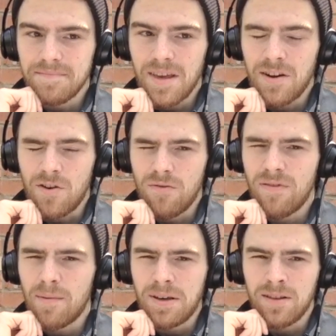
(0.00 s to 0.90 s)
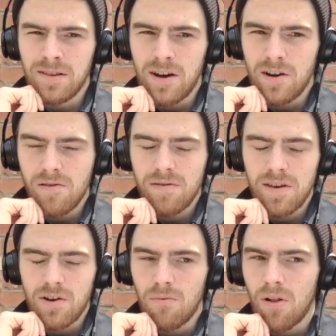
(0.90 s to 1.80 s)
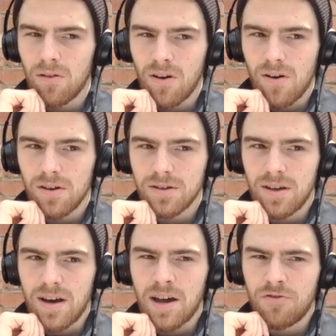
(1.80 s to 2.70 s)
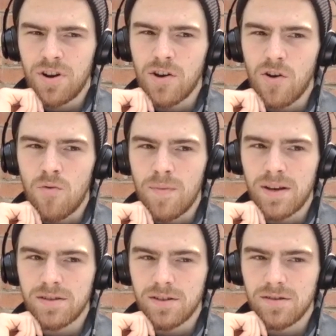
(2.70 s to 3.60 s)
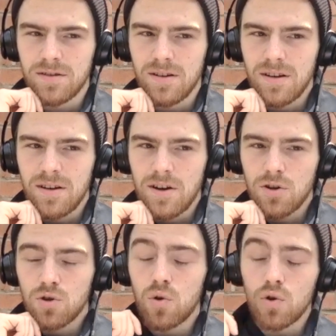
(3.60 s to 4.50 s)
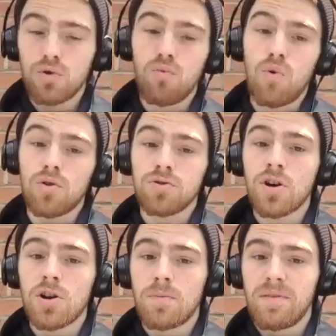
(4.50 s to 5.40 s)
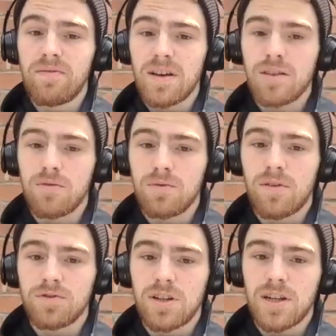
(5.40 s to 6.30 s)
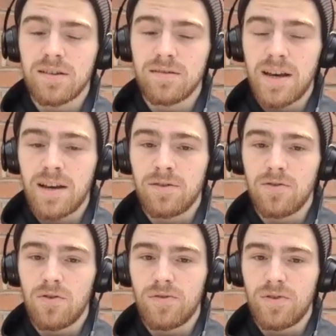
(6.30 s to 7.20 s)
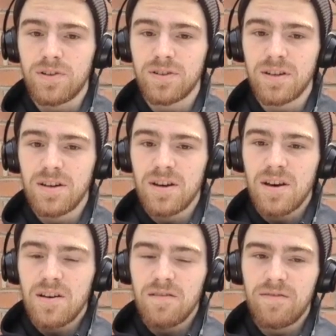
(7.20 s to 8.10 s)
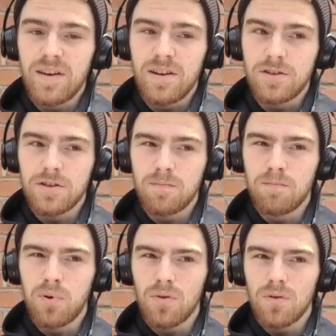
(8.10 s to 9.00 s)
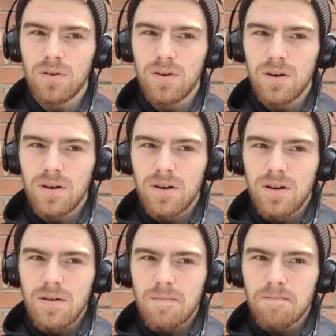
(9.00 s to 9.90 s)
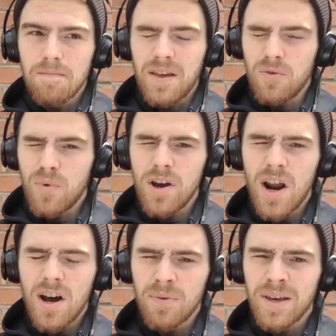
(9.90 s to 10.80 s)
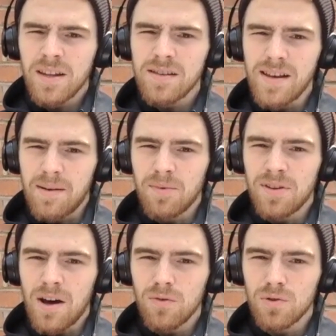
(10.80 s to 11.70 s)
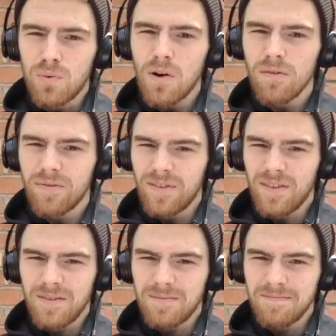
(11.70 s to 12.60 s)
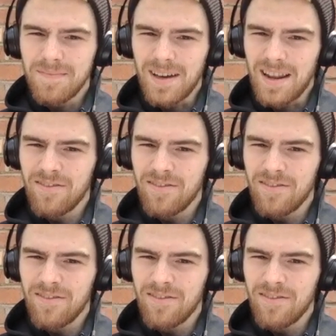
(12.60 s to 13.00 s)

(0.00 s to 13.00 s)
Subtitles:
I know Fabian Delph, Theo Walcott, Andre Gomez is, touch wood, going to be fit. There was obviously concerns over his fitness, but I think, where are we in the table now? 12th, 11th?